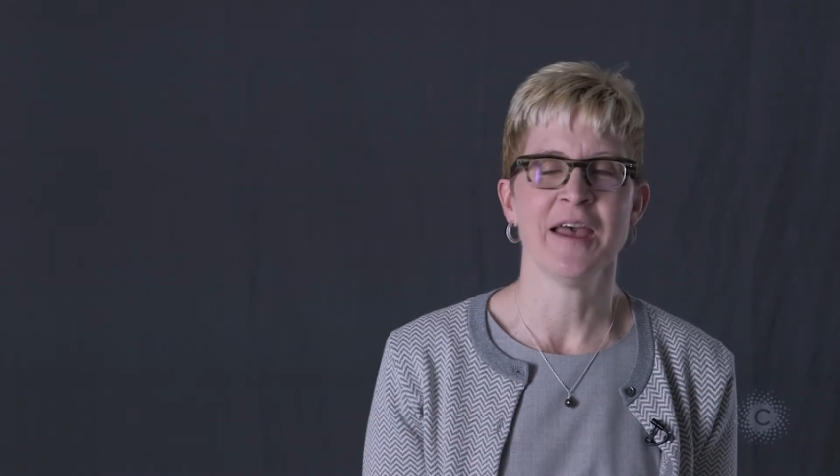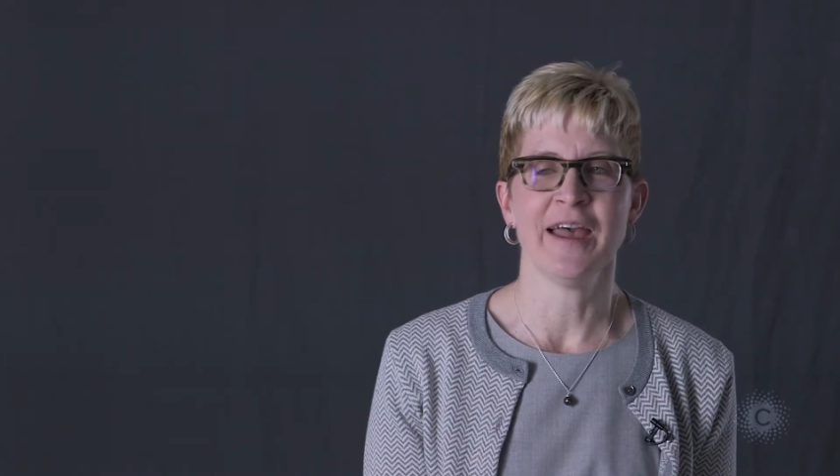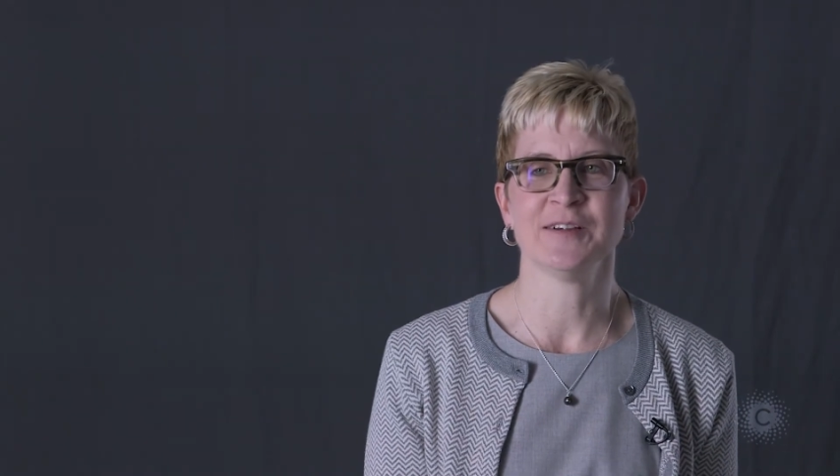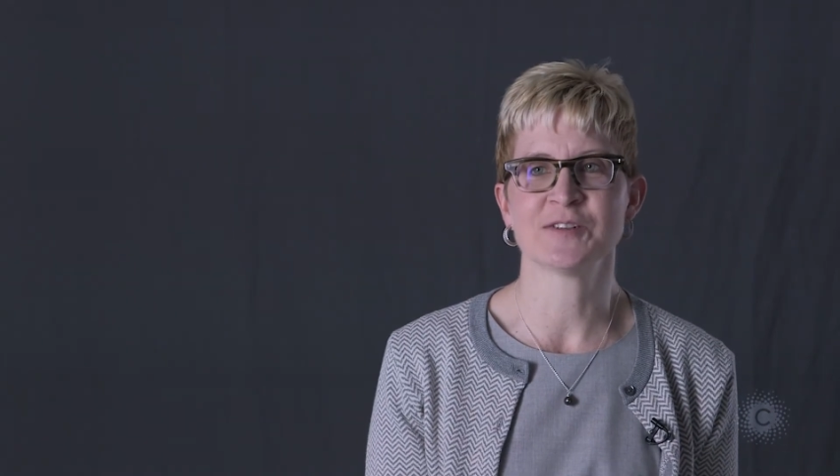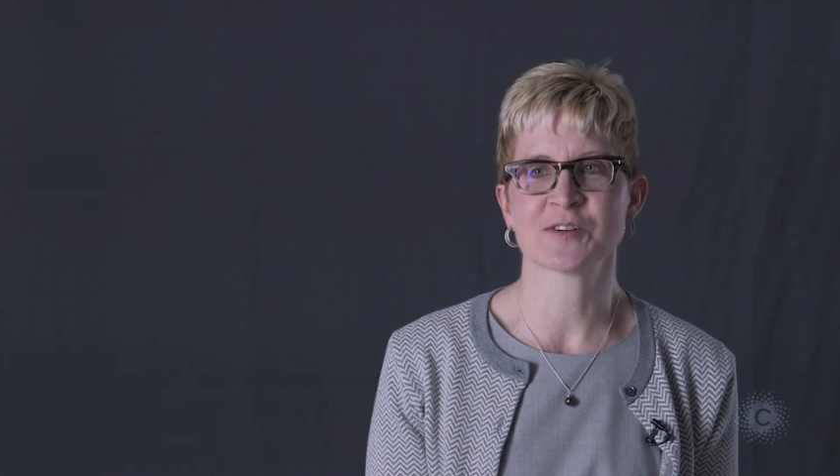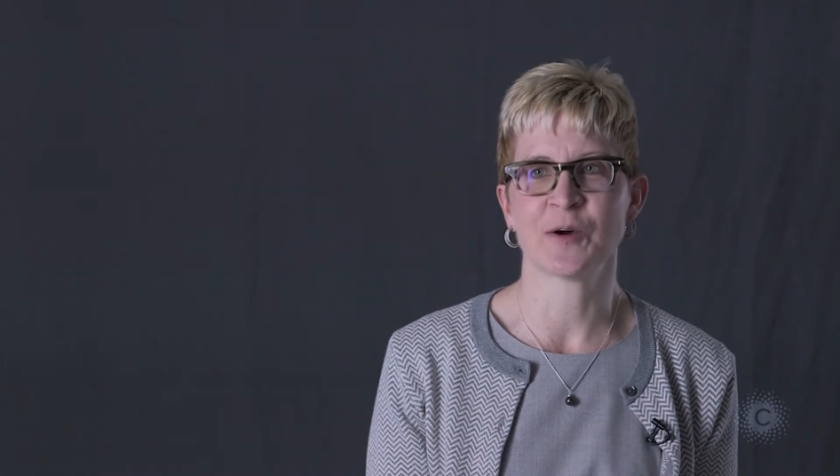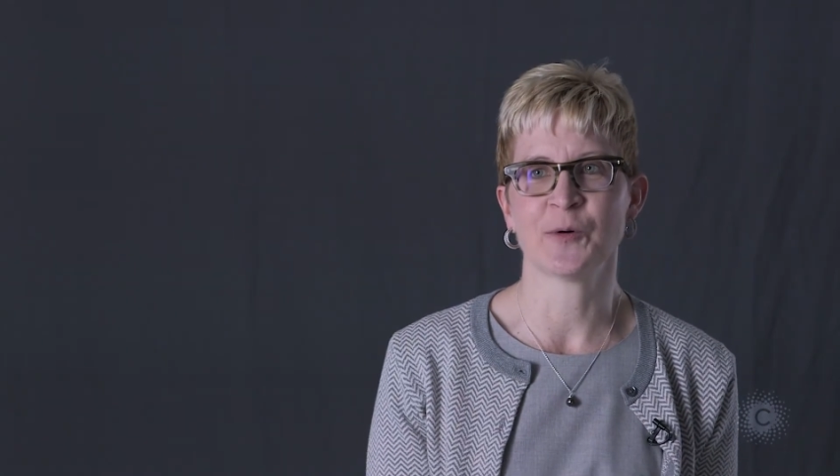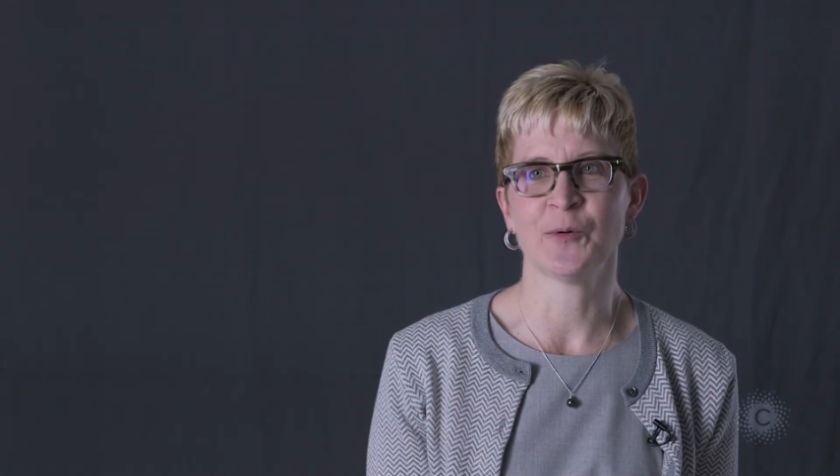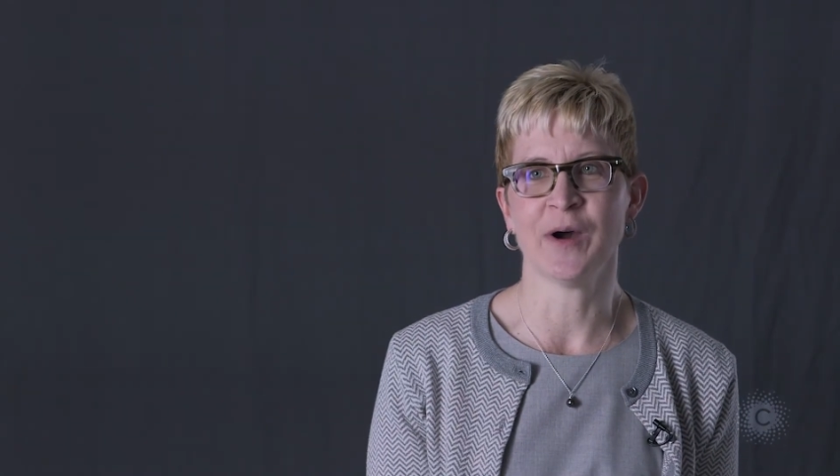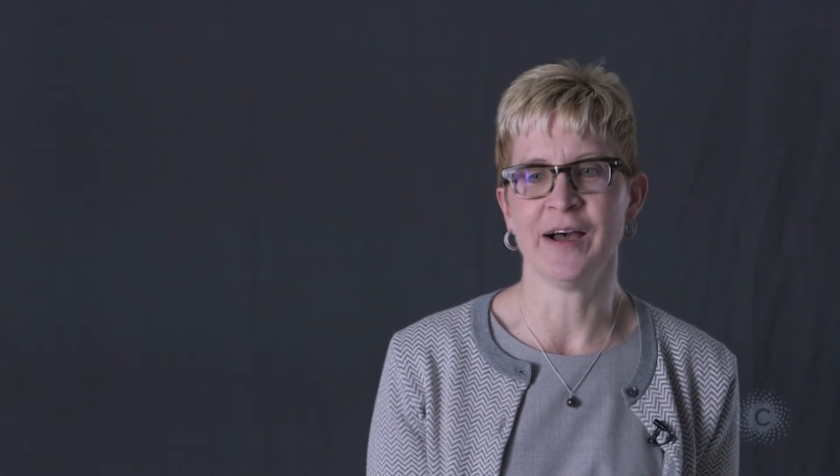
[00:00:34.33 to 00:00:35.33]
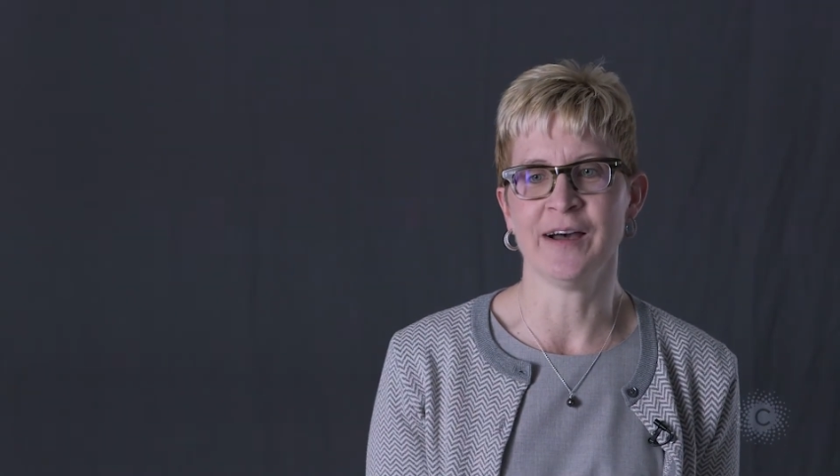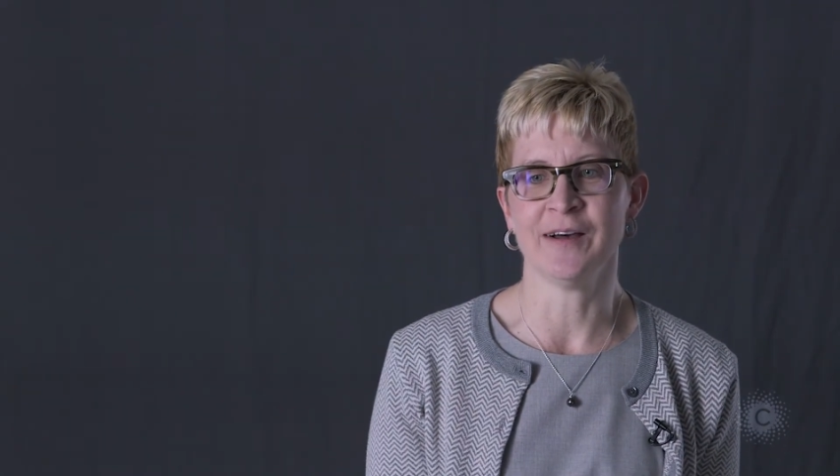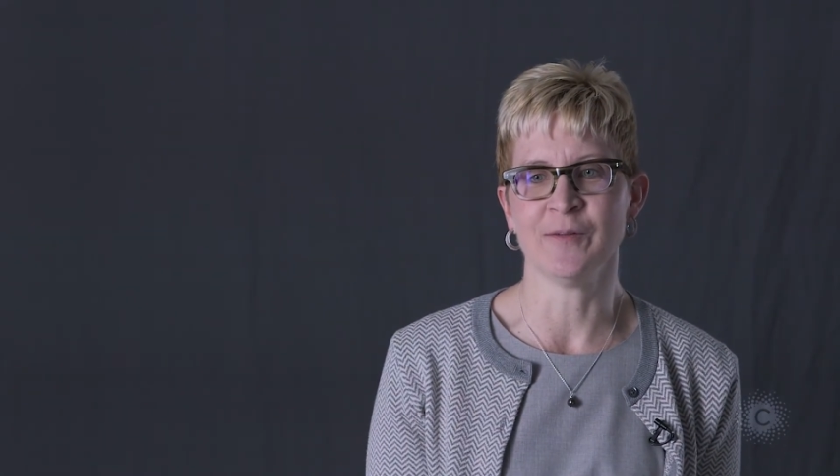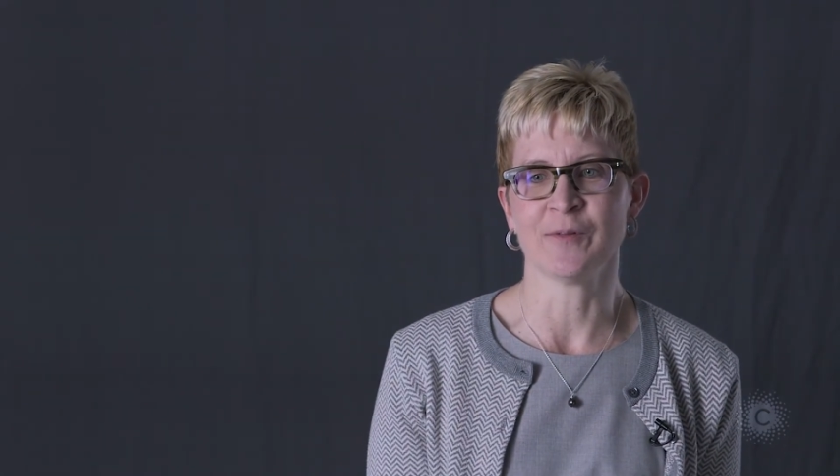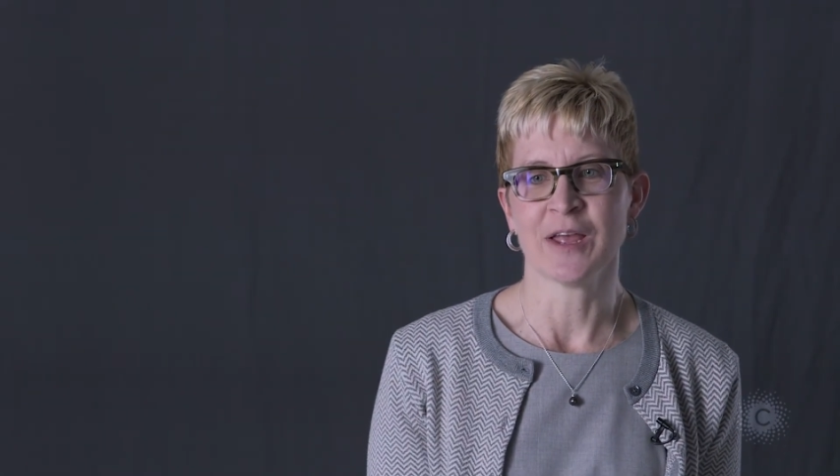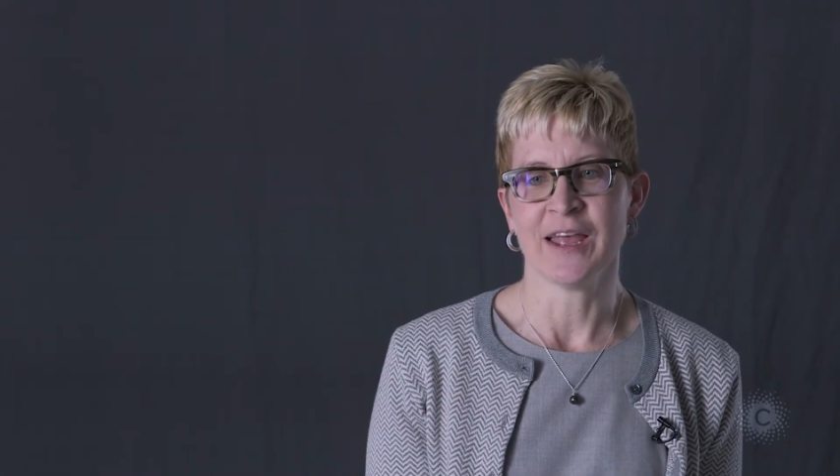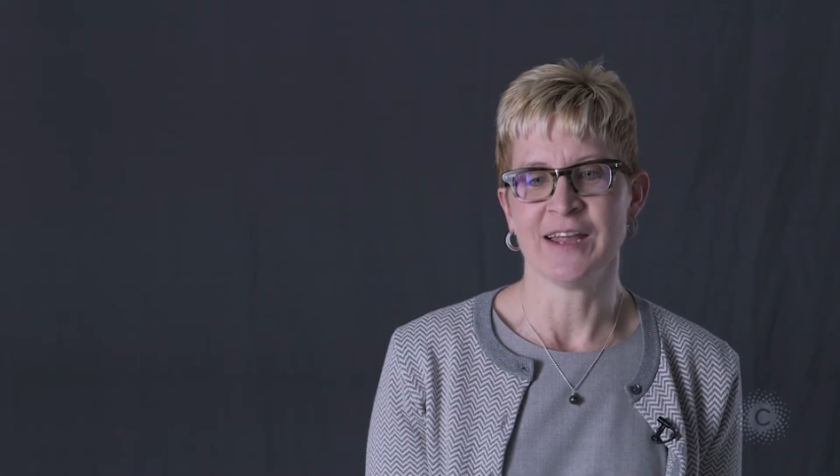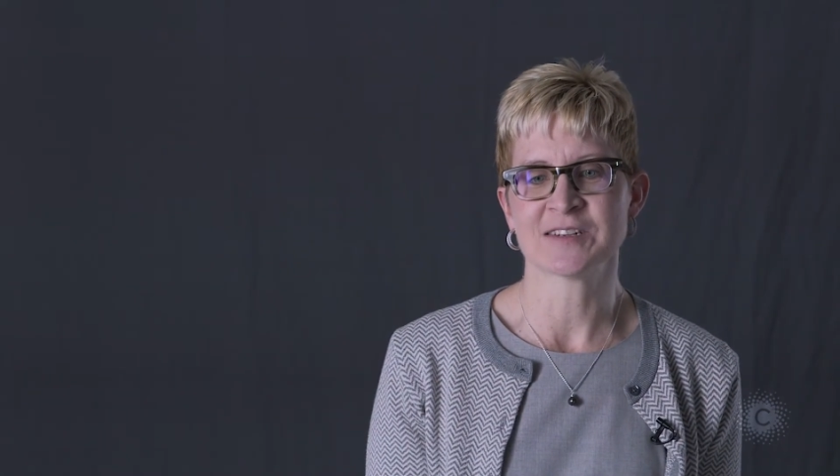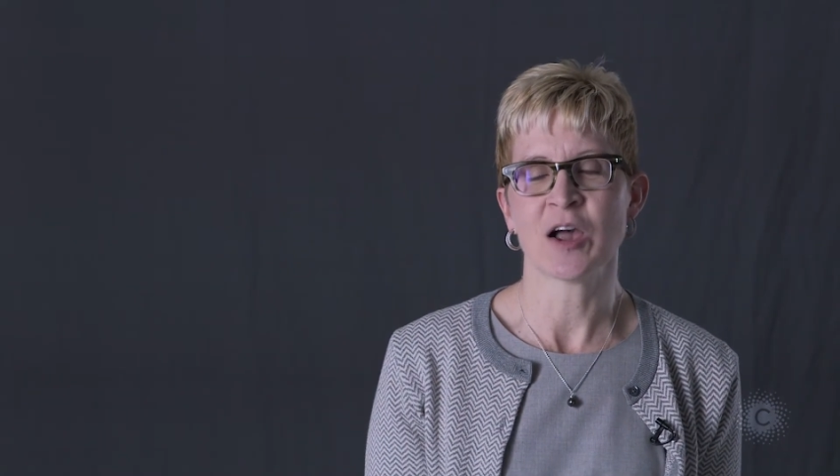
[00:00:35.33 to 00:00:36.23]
And so uh, it's